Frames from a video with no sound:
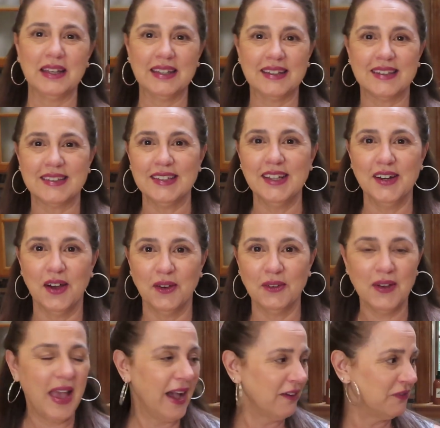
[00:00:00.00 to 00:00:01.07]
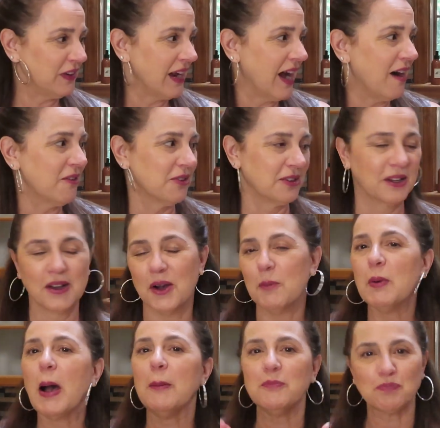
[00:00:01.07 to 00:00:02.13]
like, you know, half an hour ago,
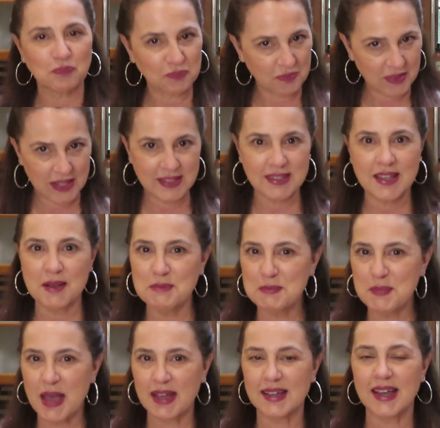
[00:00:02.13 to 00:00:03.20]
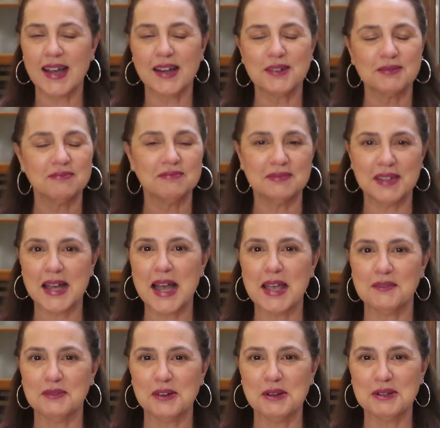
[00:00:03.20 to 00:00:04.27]
but it's coming back out. I
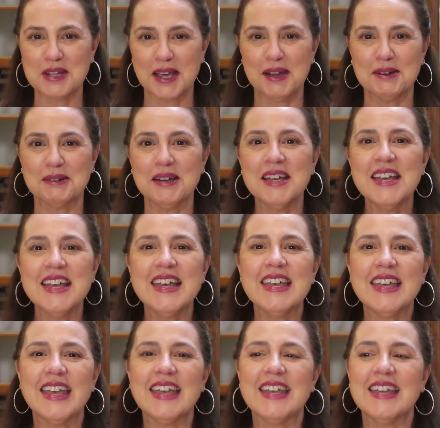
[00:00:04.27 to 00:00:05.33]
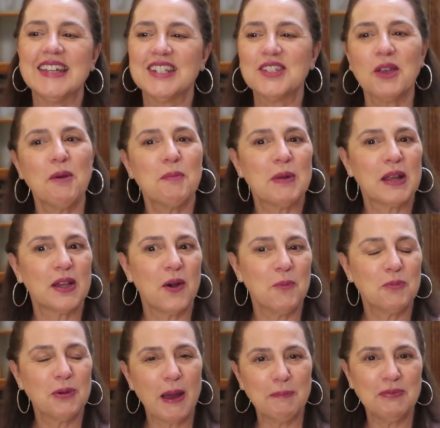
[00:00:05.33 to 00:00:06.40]
have no doubt. And so I'm gonna go
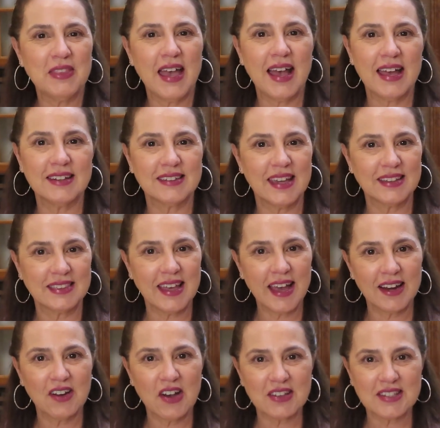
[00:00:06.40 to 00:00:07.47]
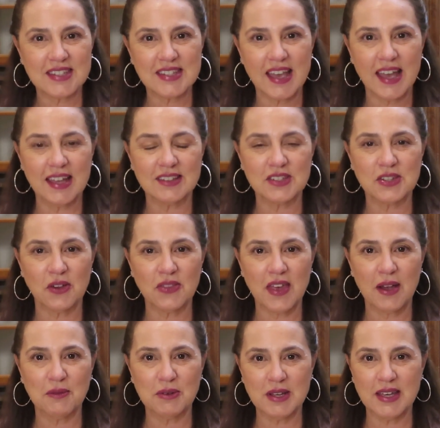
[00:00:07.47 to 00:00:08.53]
prep that, get that all set so
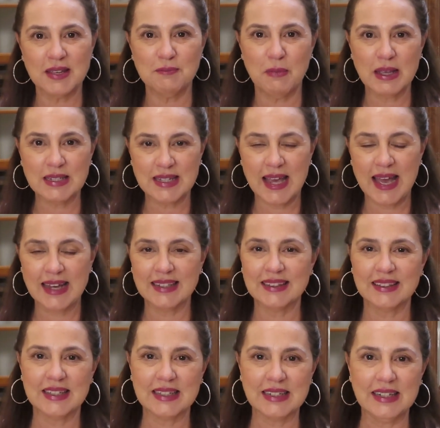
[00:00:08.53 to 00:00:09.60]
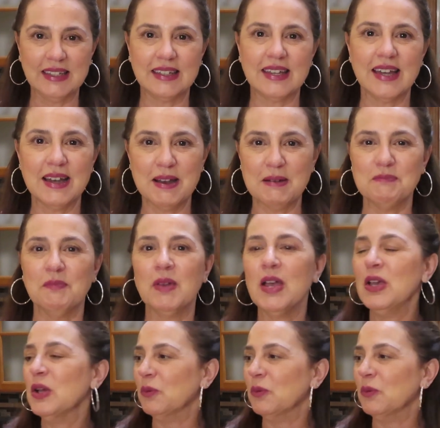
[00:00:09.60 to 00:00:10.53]
that when my dad and Lainey come,